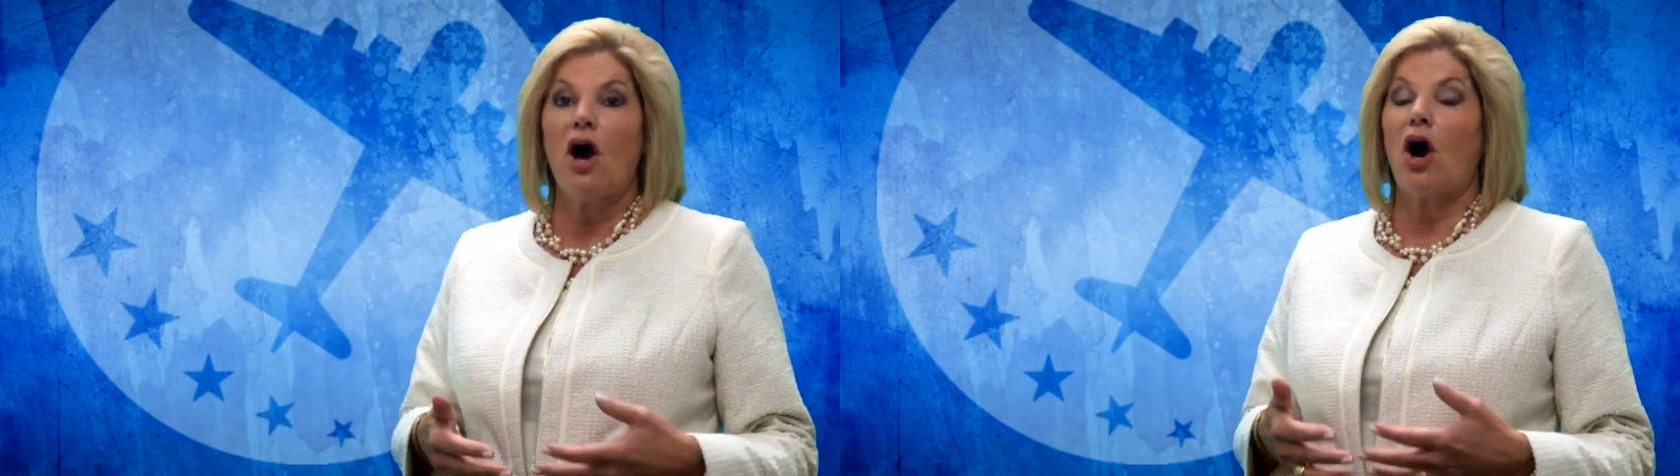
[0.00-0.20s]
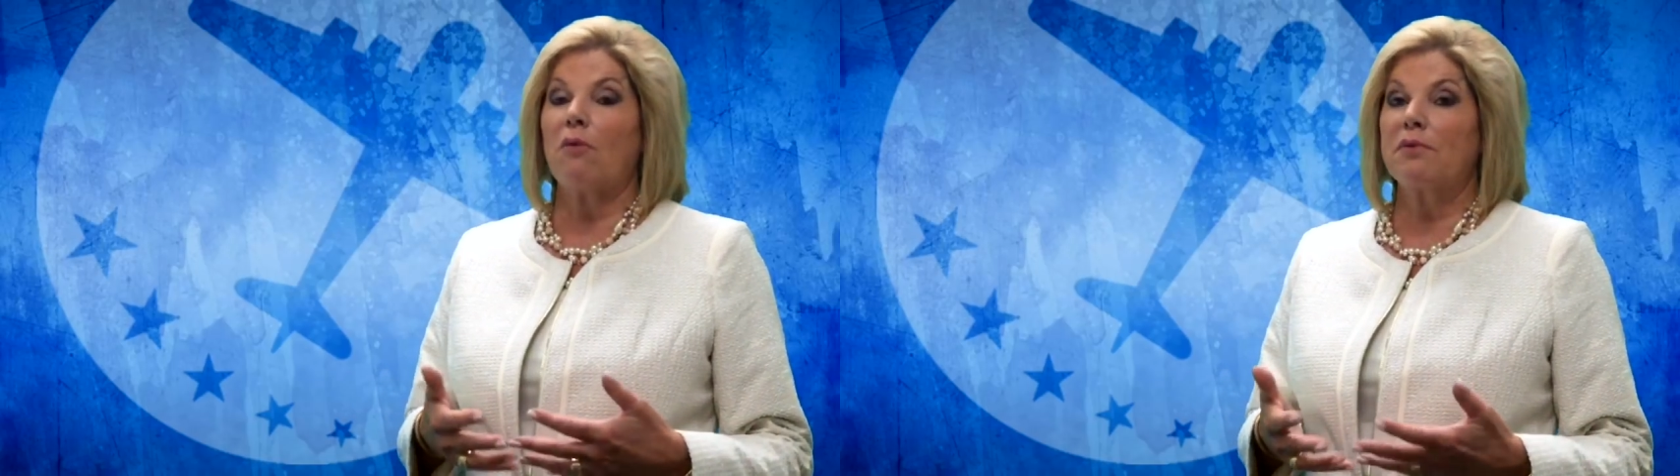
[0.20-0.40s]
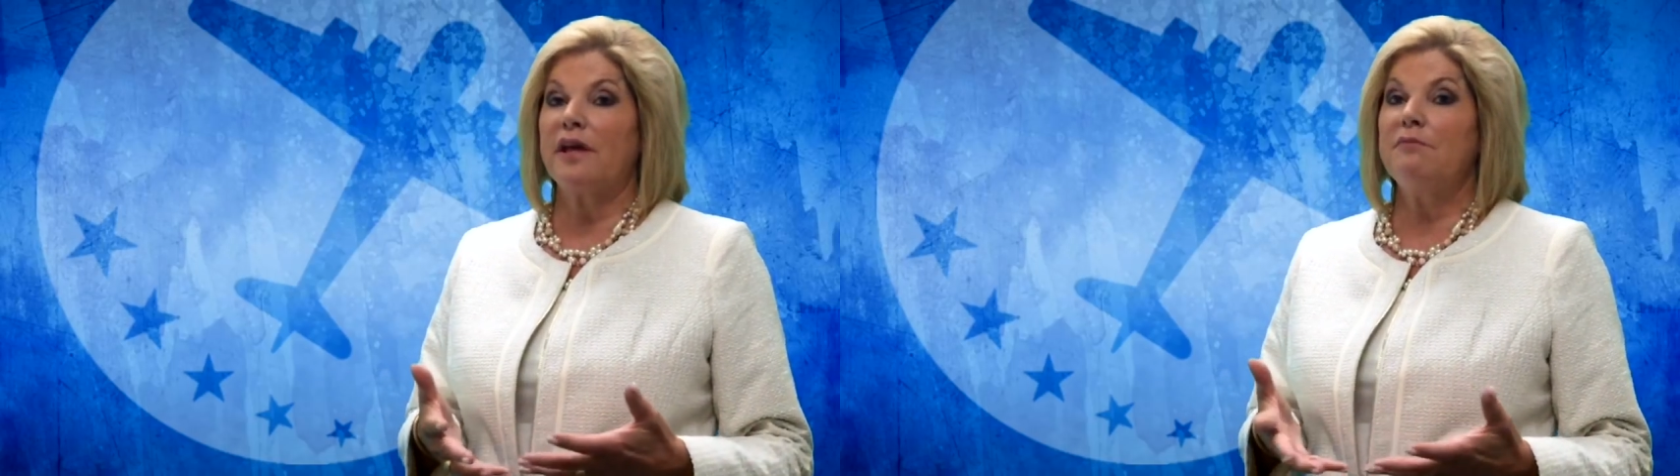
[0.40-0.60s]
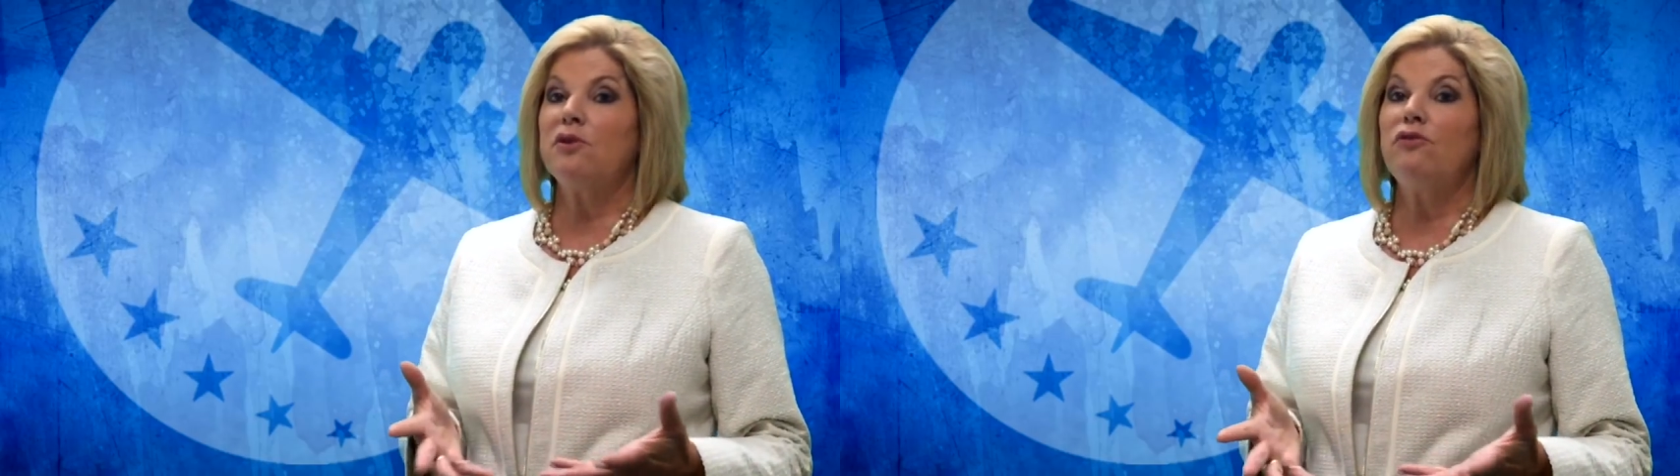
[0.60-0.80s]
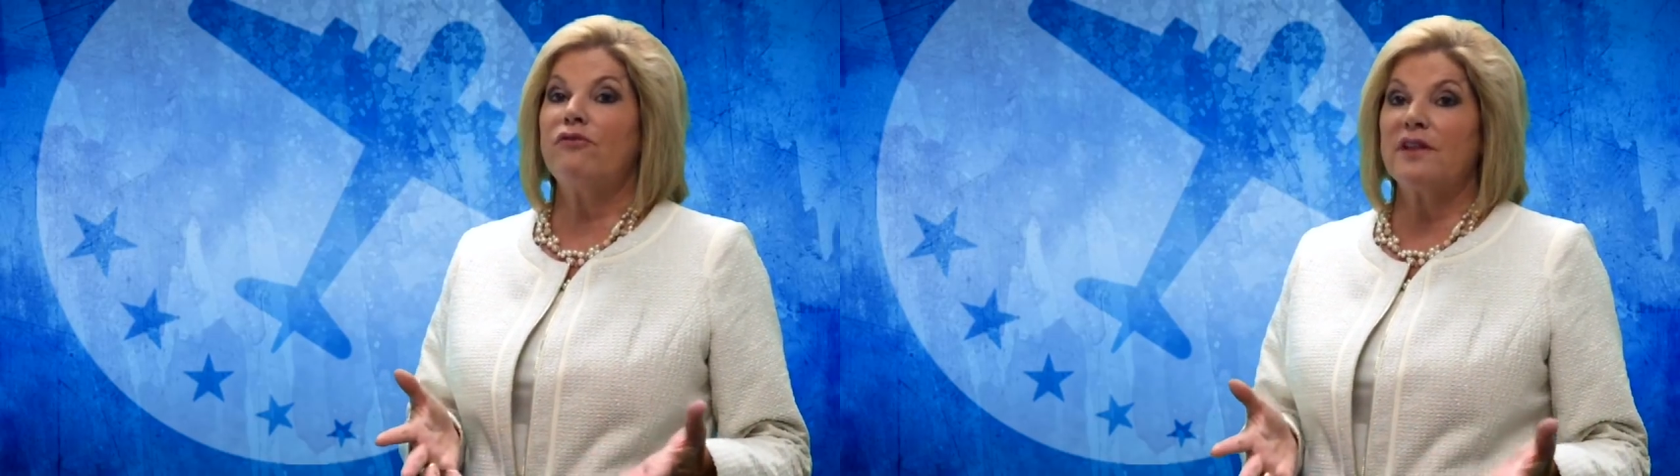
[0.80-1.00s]
Our Play
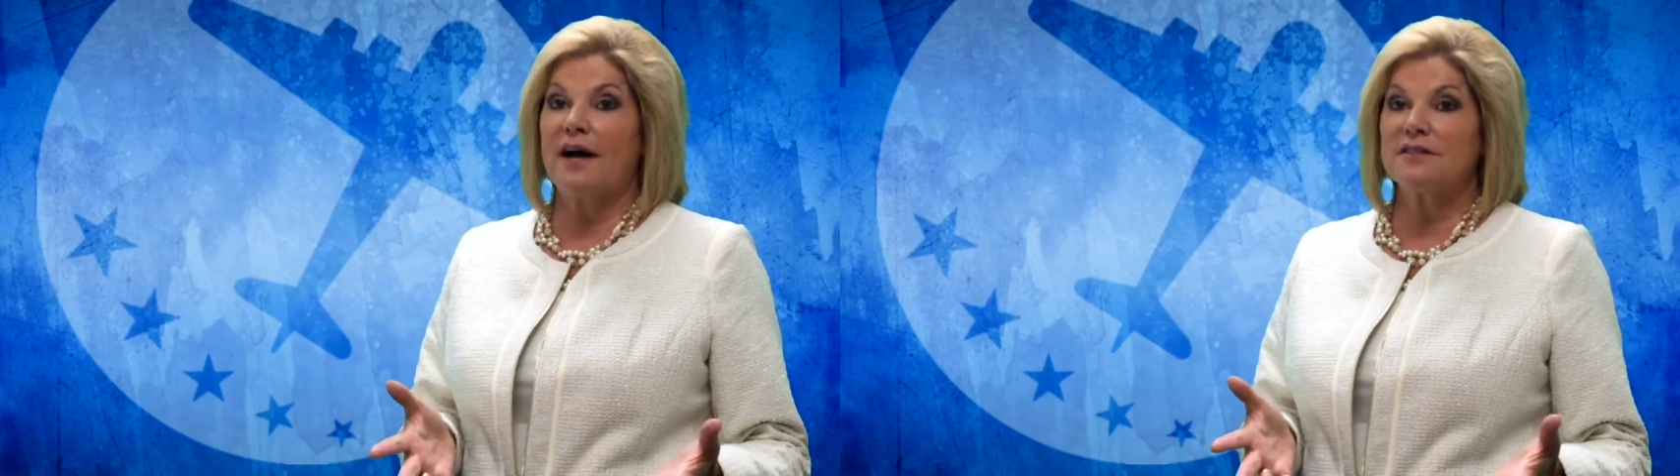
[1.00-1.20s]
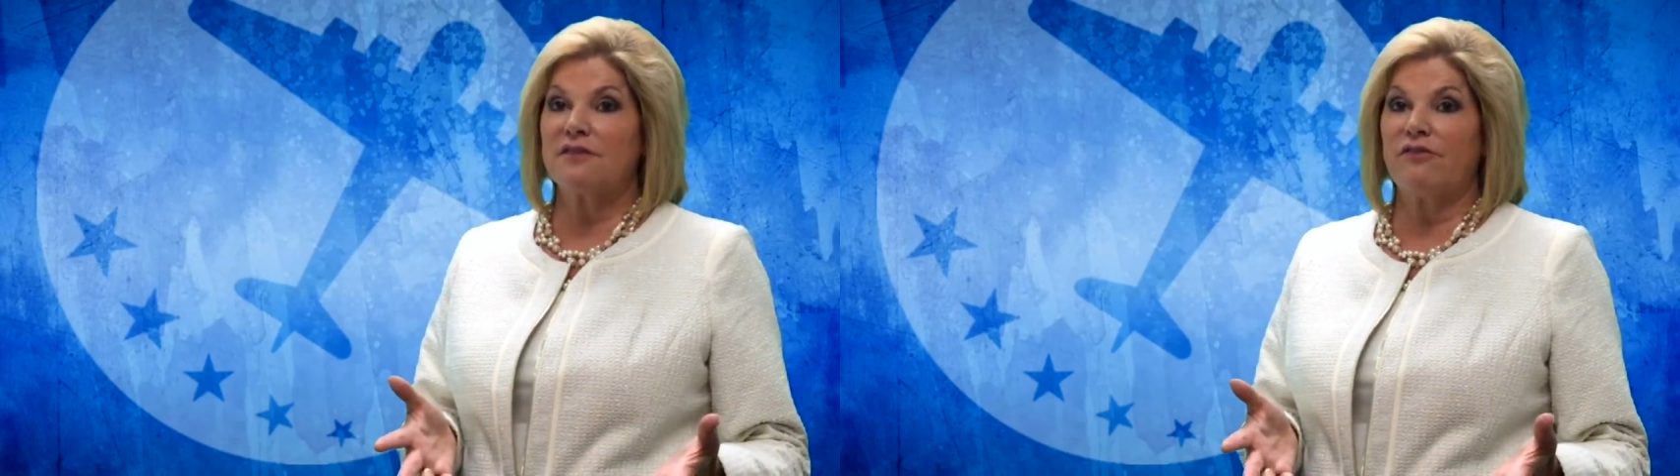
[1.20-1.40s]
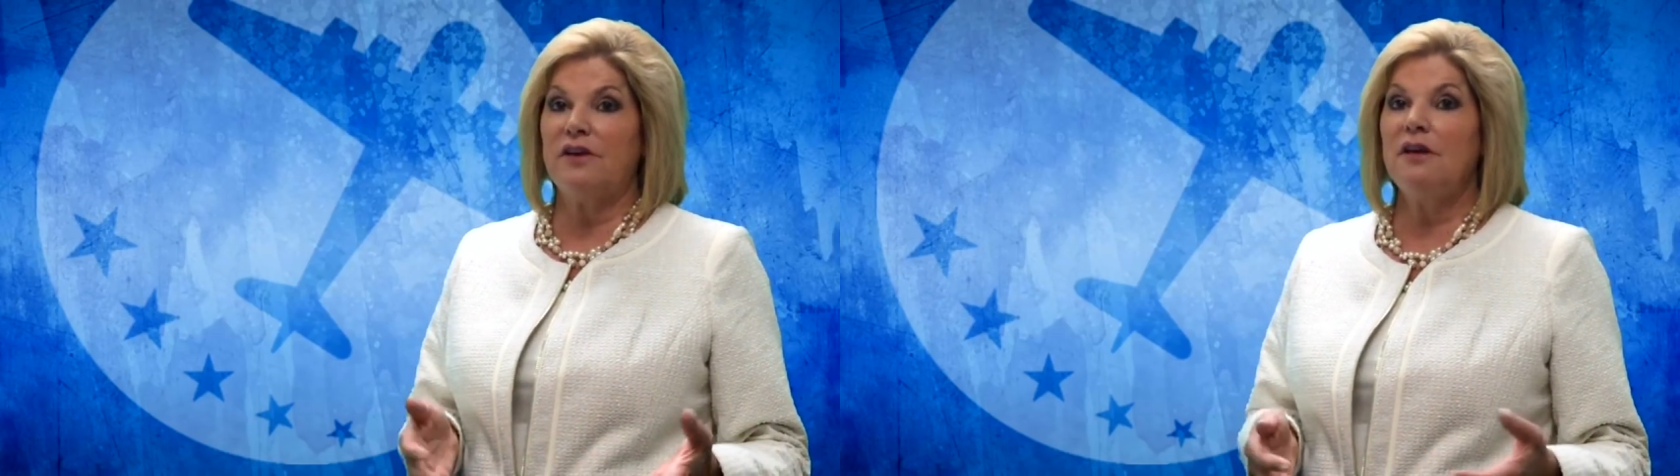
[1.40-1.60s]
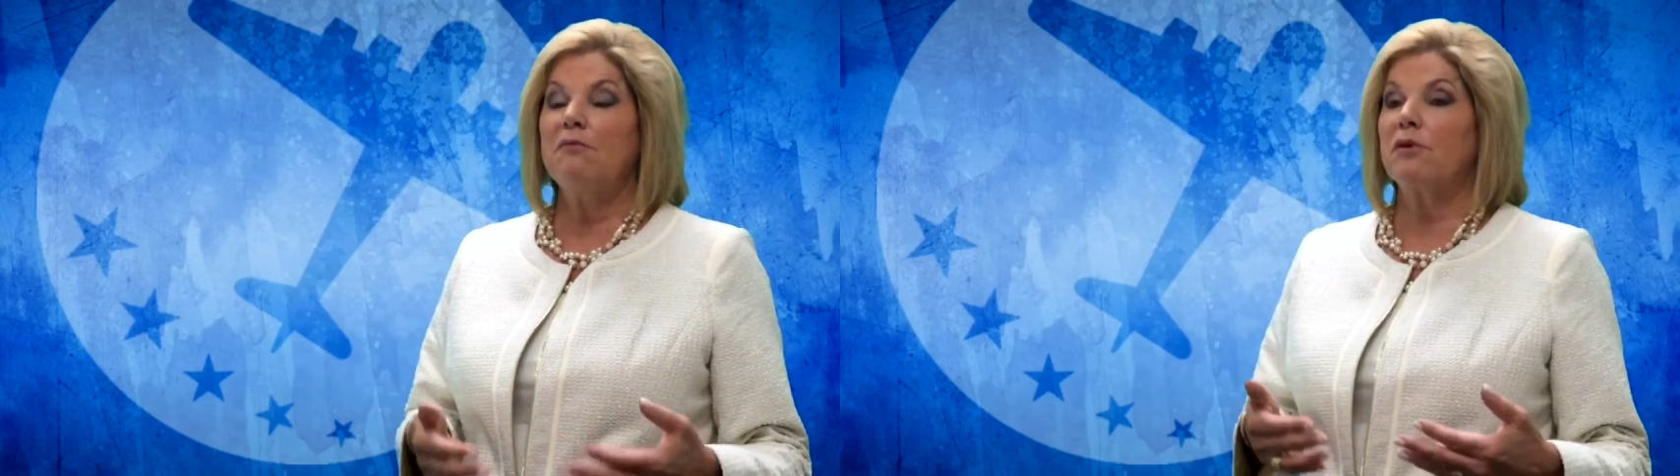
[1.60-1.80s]
Blue philosophy,